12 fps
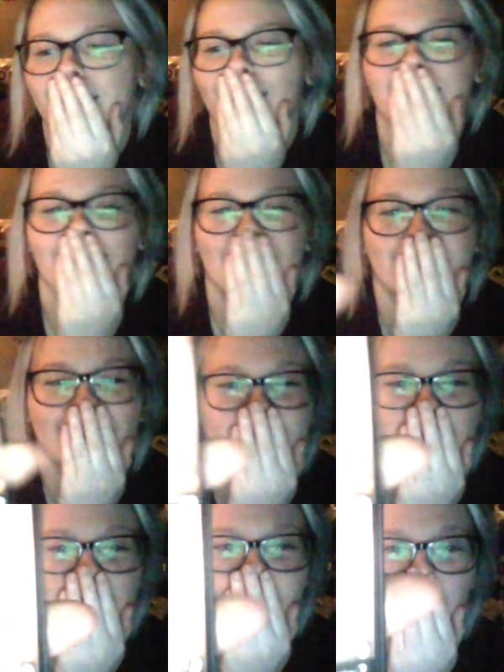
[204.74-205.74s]
god, it's
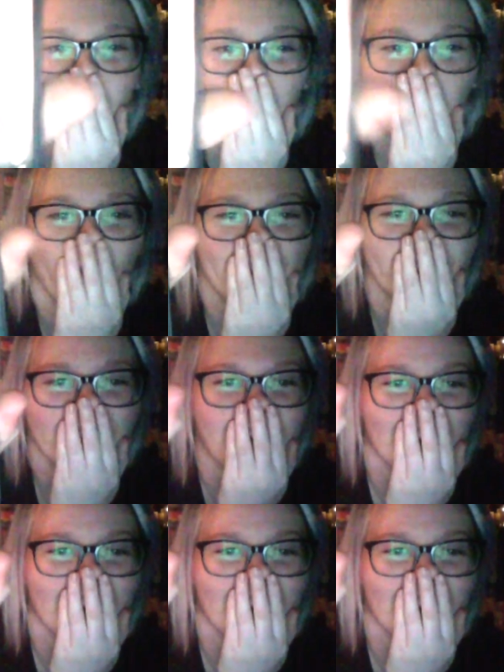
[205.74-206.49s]
been one